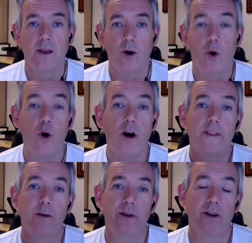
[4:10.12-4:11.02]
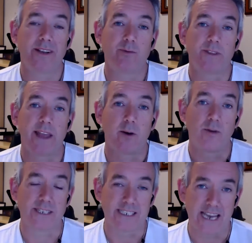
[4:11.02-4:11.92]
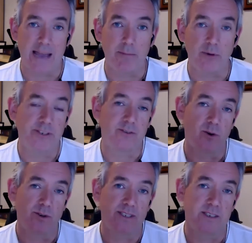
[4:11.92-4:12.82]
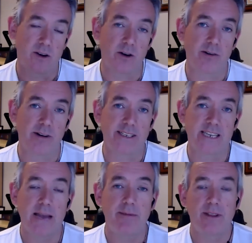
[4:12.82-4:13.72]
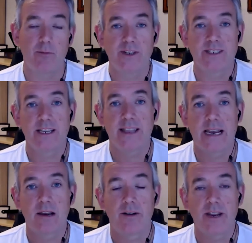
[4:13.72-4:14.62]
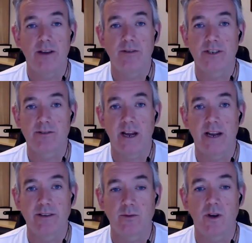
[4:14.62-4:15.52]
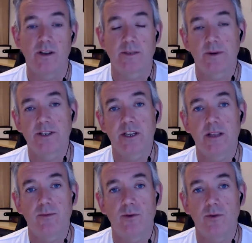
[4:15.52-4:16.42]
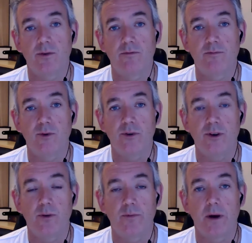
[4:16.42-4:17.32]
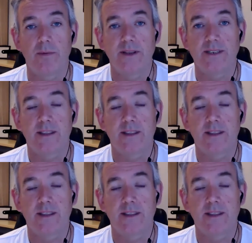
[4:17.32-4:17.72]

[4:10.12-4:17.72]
Or they'll be on what they call a slab, which of course is a concrete slab, and we see that a lot here in Australia as well, especially the more newer properties.